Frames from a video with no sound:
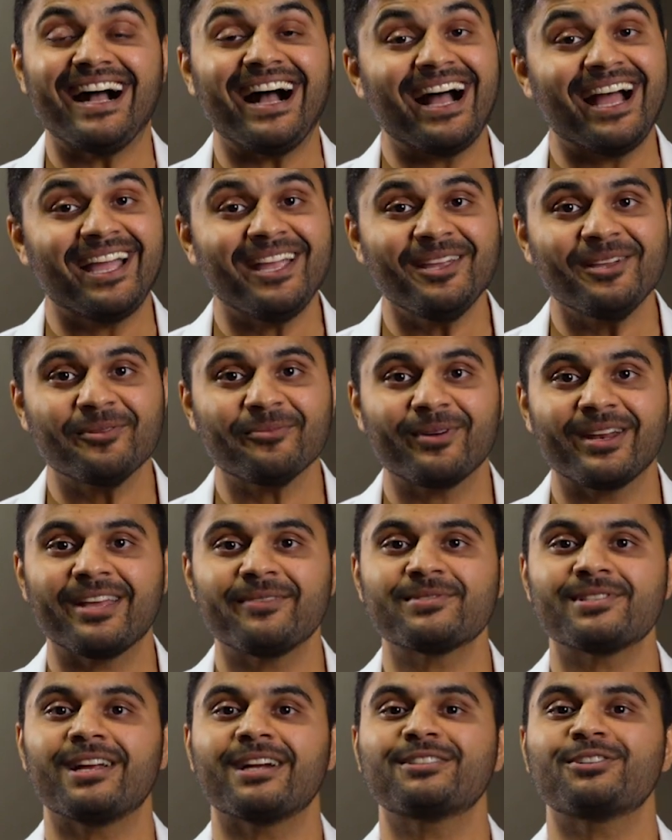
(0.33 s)
Hi, my
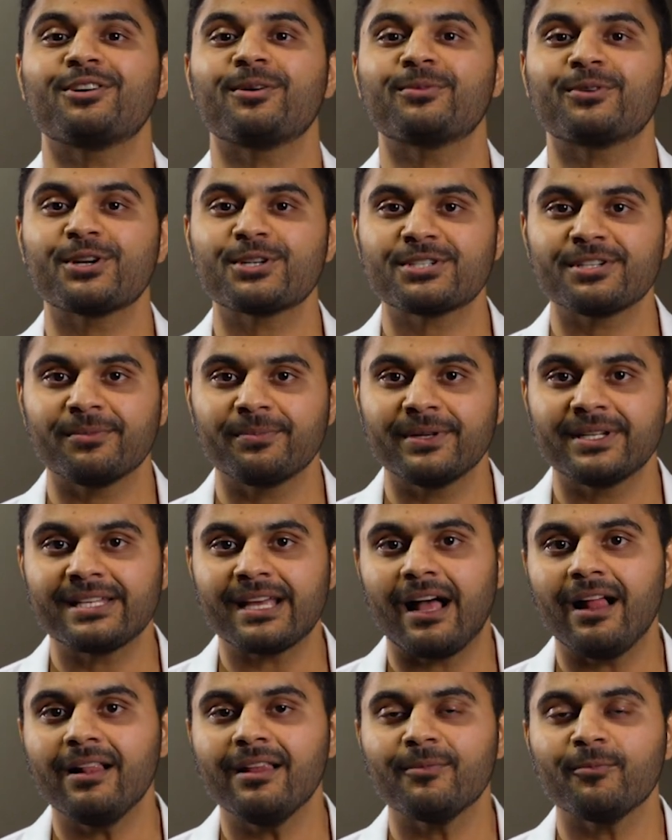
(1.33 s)
name is Dr. Ramkrishna Patel.